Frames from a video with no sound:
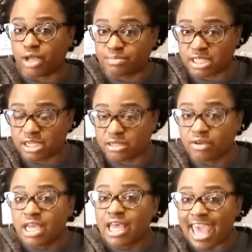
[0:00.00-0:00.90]

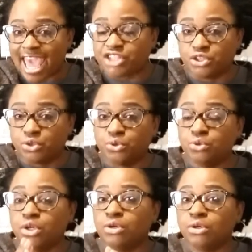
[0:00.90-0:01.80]
representative asks
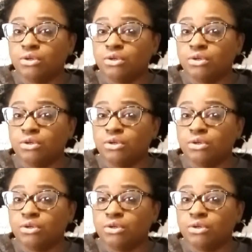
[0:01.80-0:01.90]
you